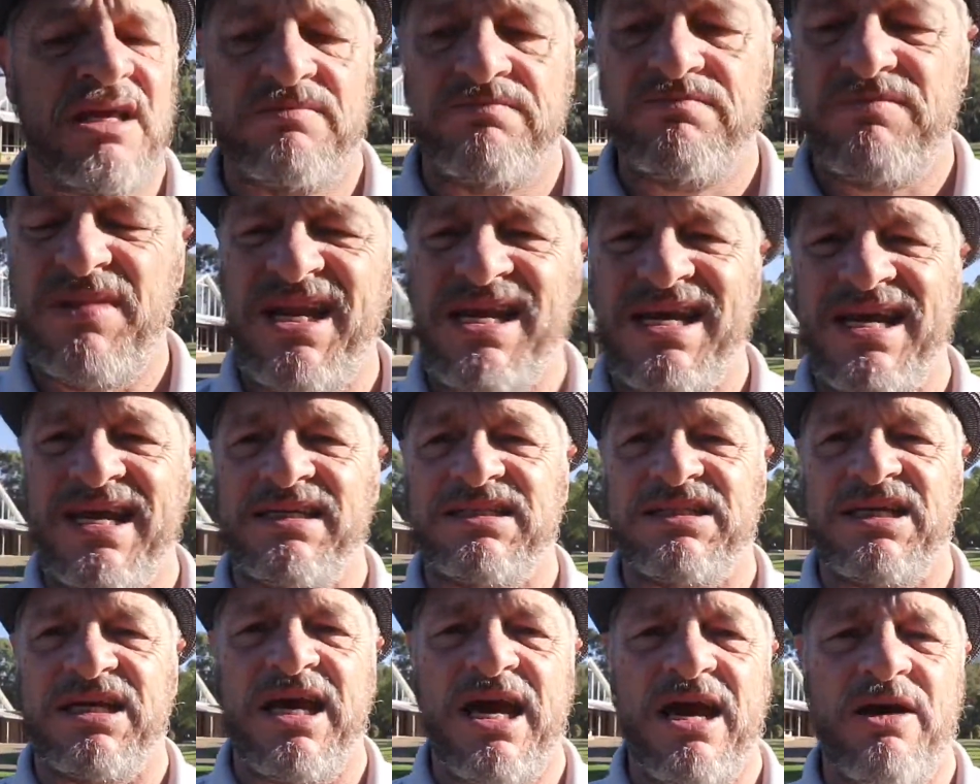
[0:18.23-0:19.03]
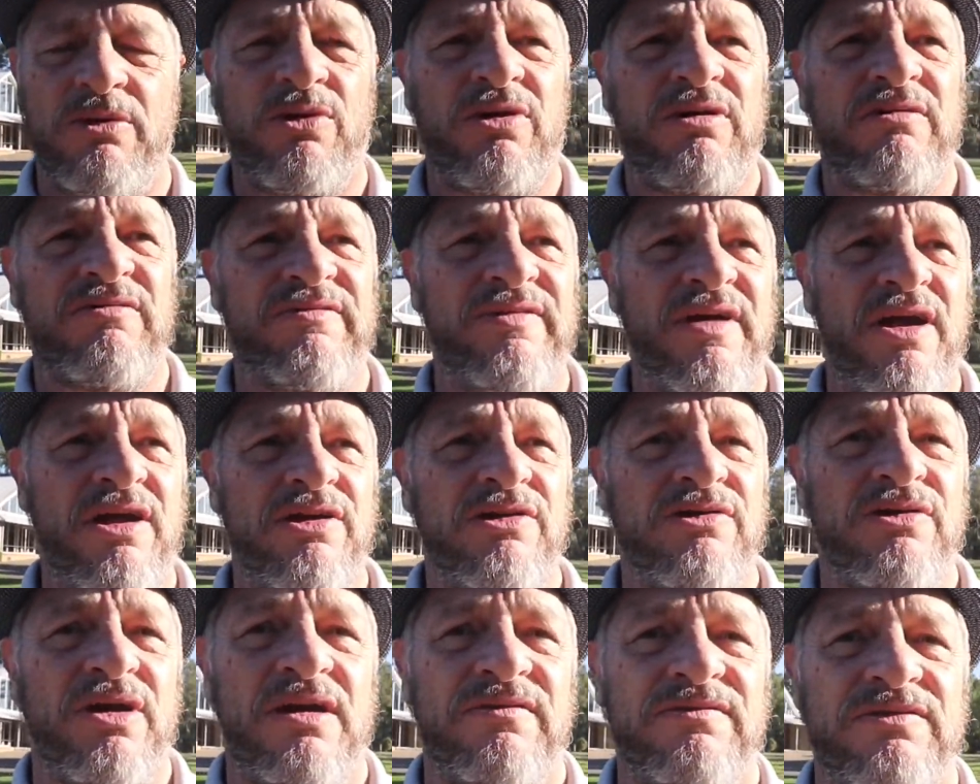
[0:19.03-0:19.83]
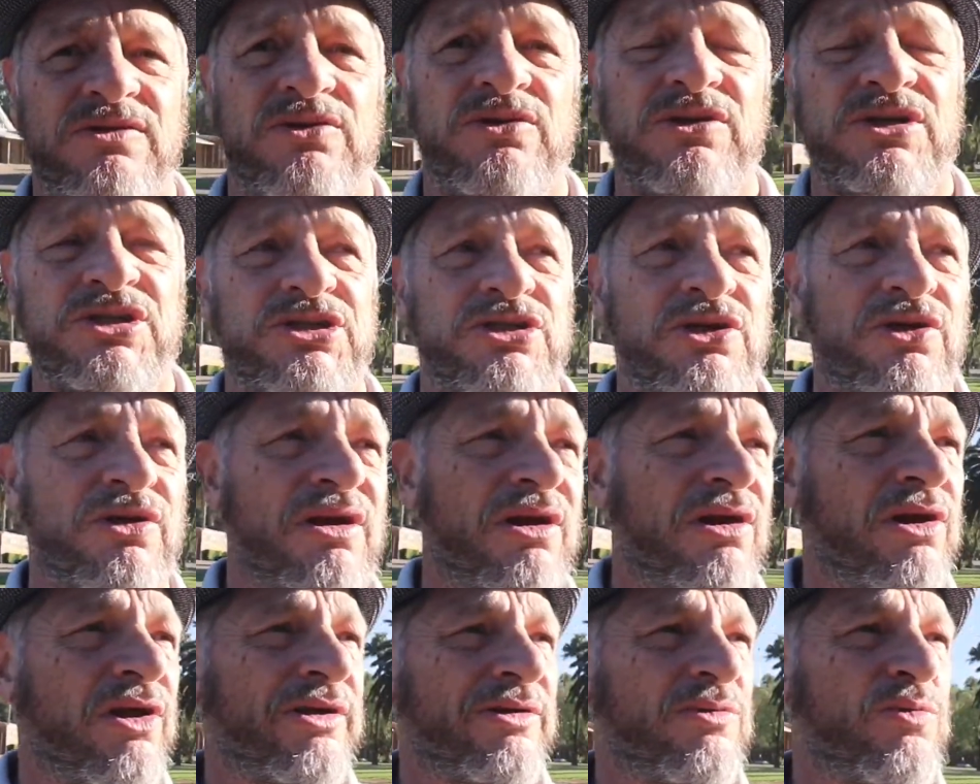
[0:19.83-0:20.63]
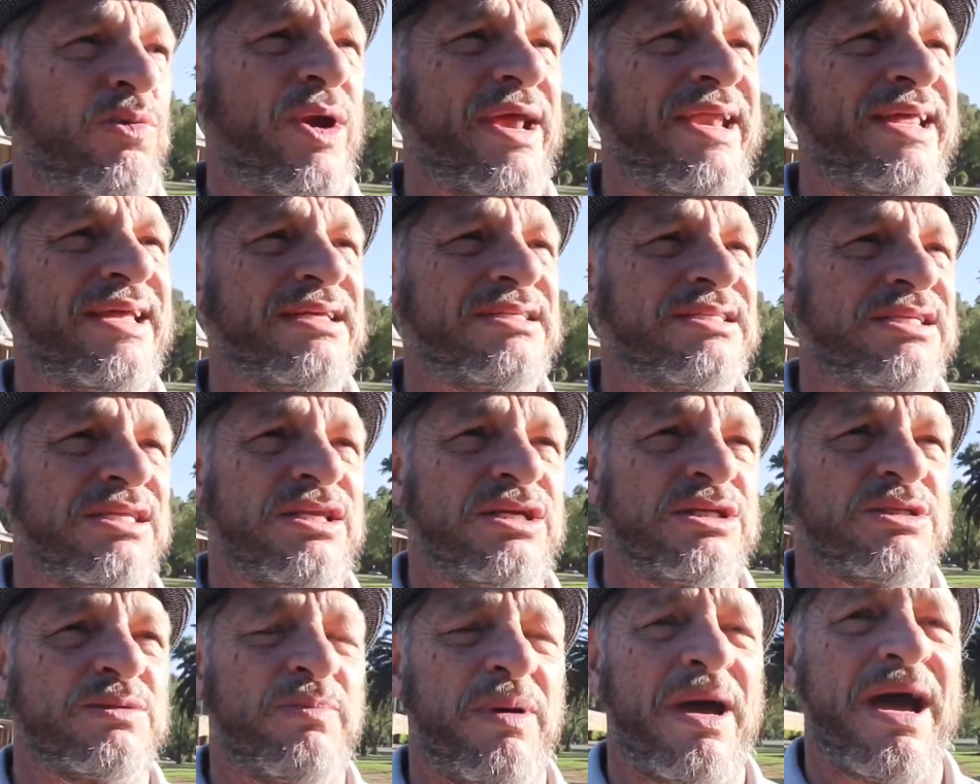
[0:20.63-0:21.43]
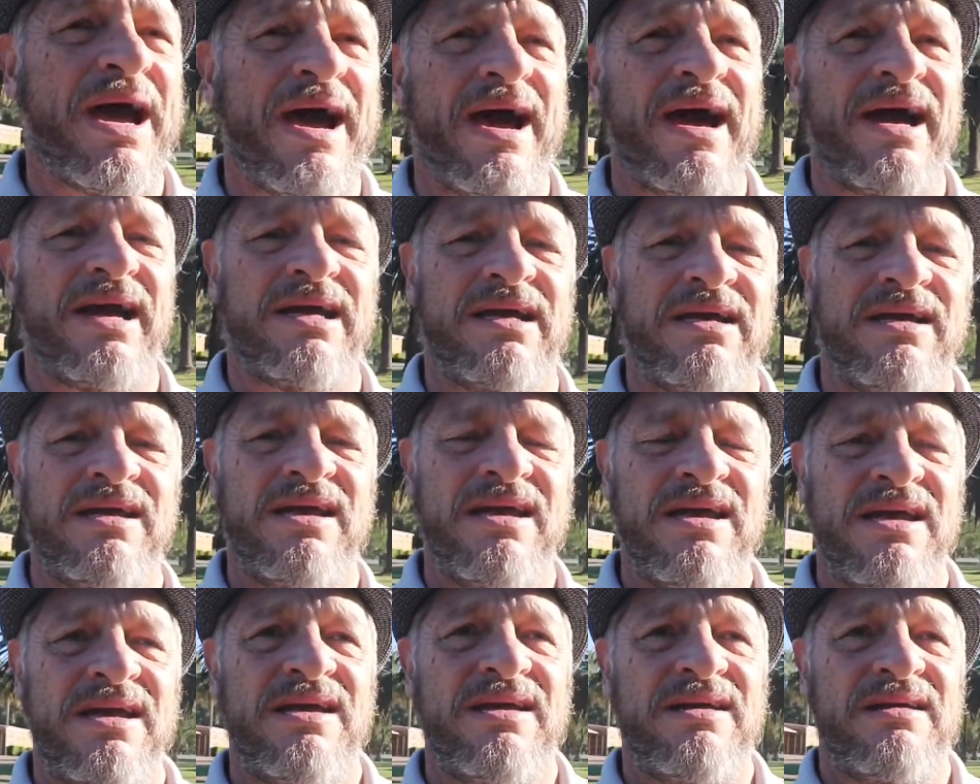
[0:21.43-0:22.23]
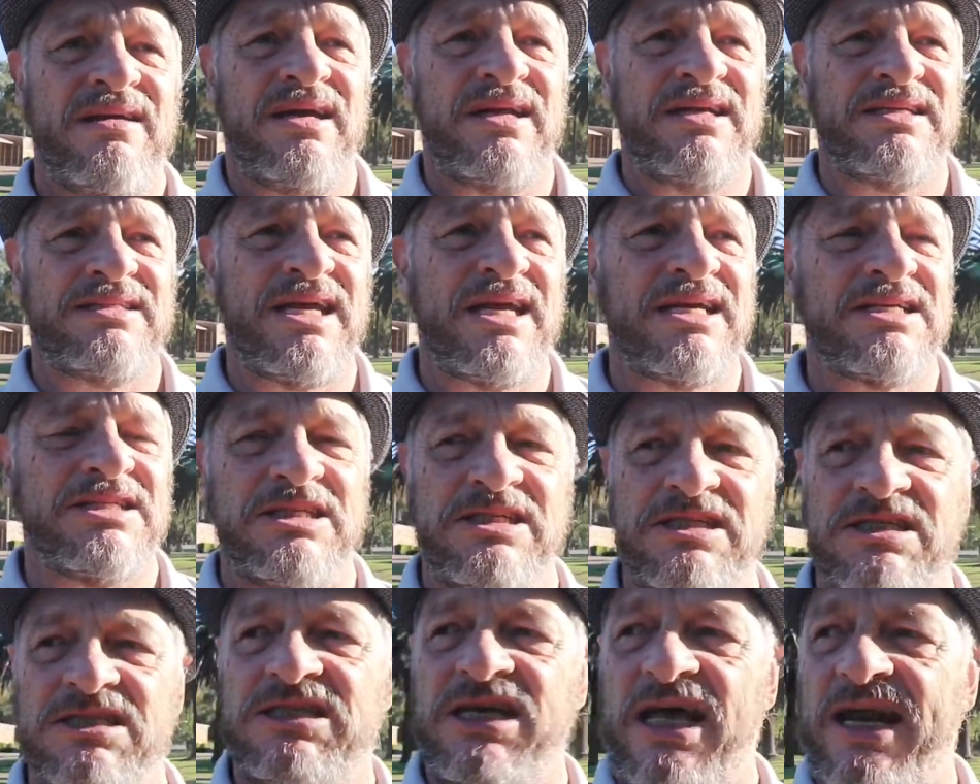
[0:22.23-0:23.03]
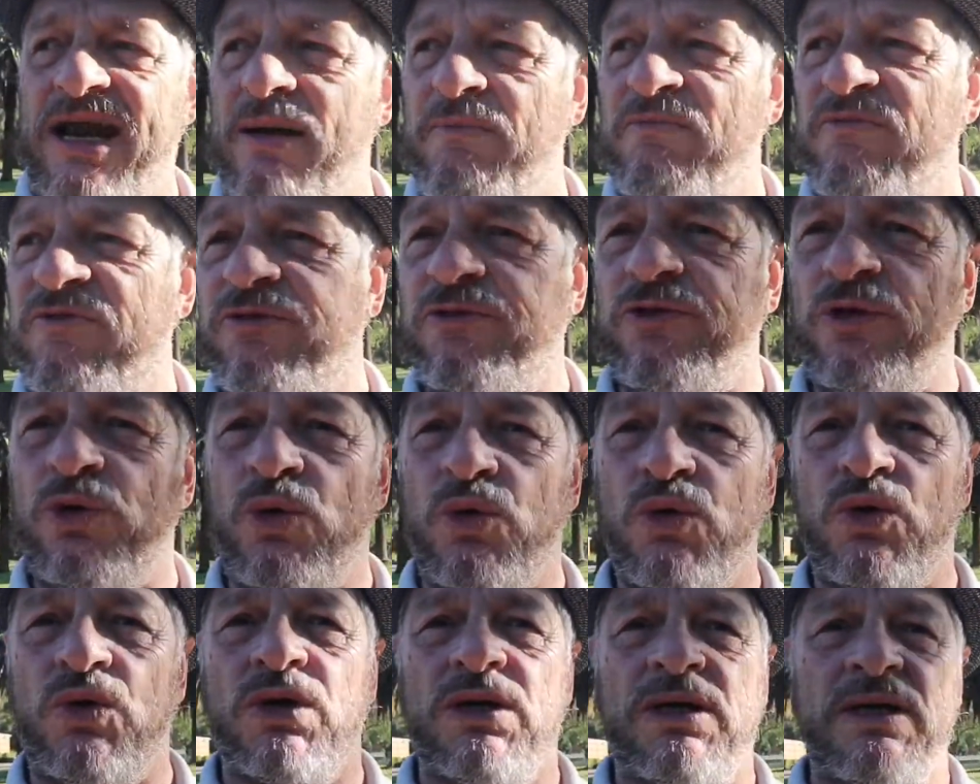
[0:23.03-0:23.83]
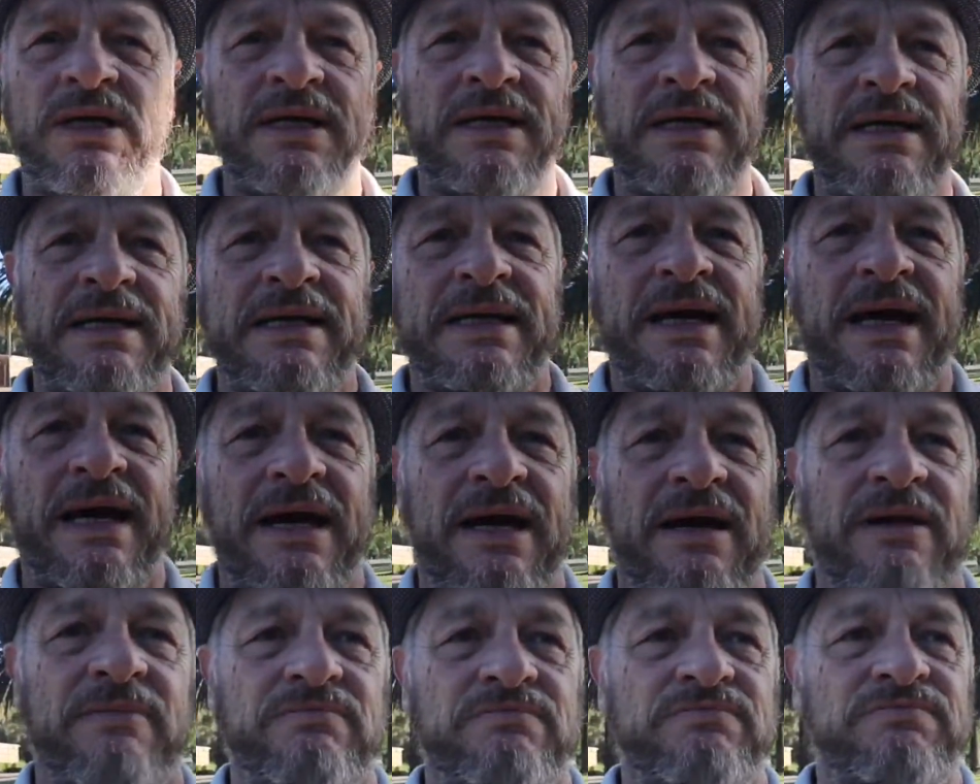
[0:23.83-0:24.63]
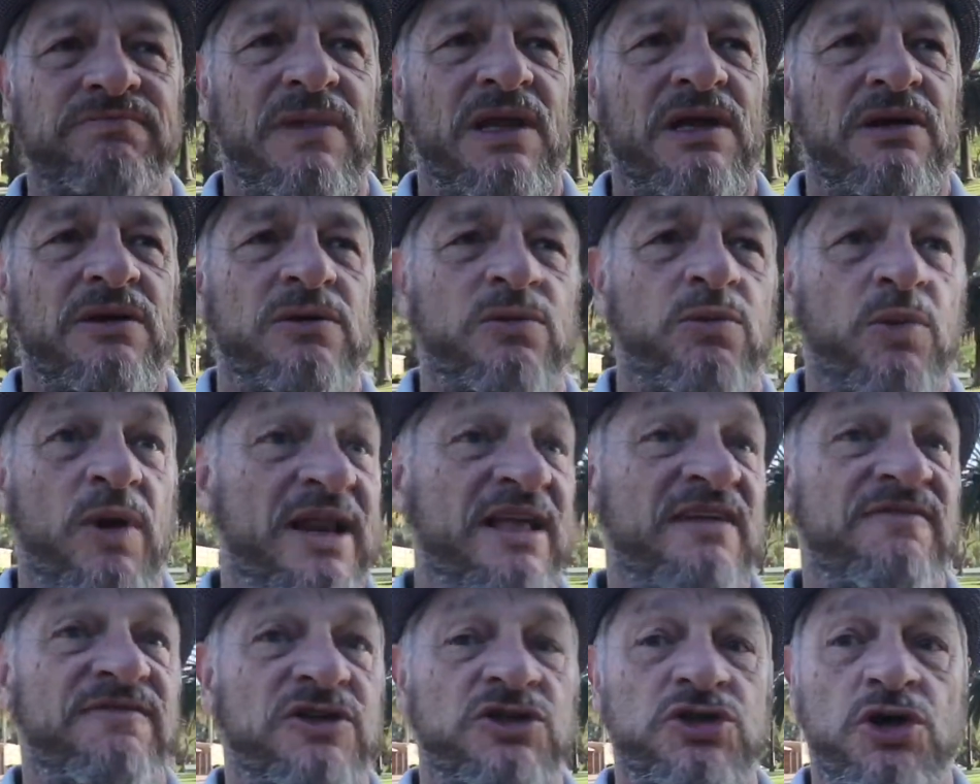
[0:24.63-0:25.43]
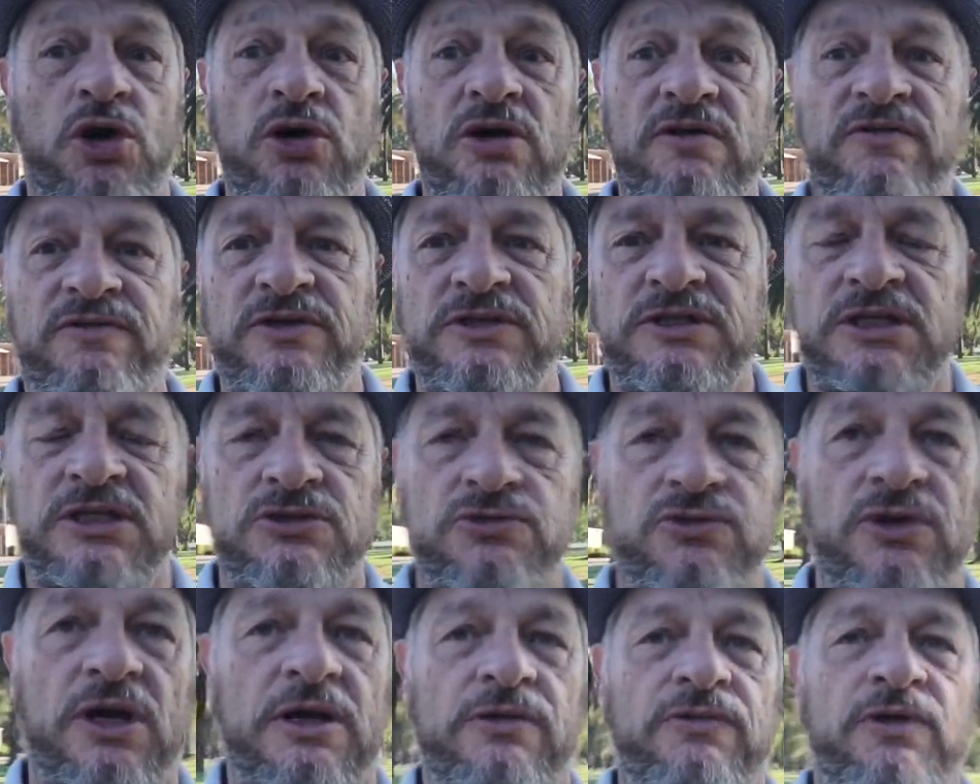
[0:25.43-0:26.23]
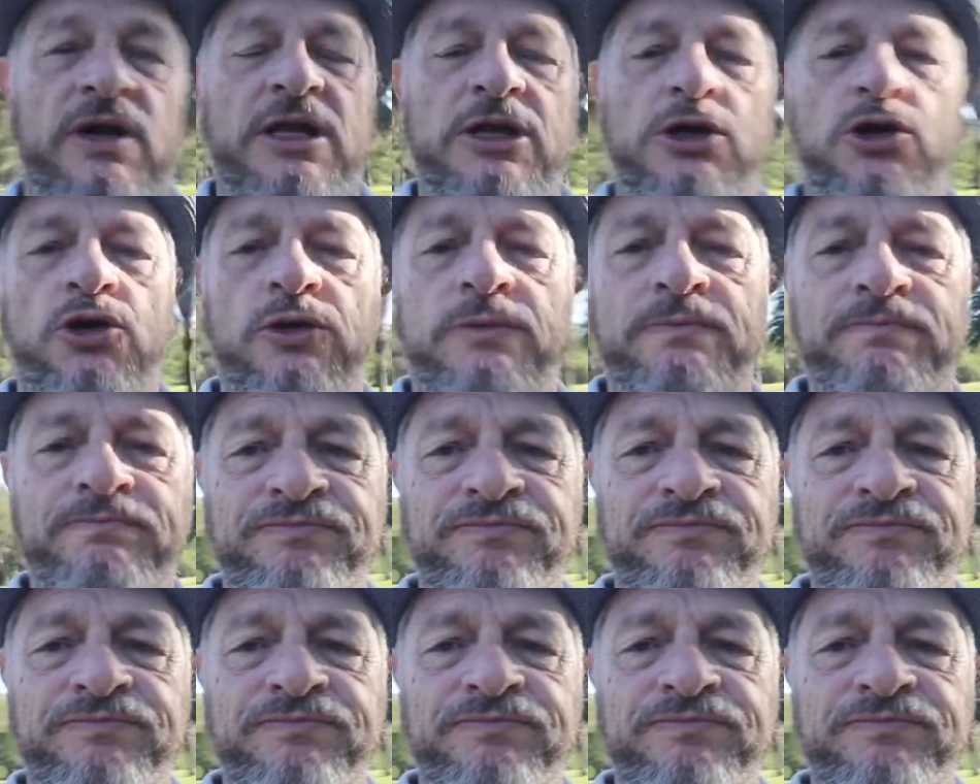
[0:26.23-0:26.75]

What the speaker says: many years ago I photographed or shot a lot of weddings in this park, and it's actually set up for wedding photographers. It's really good.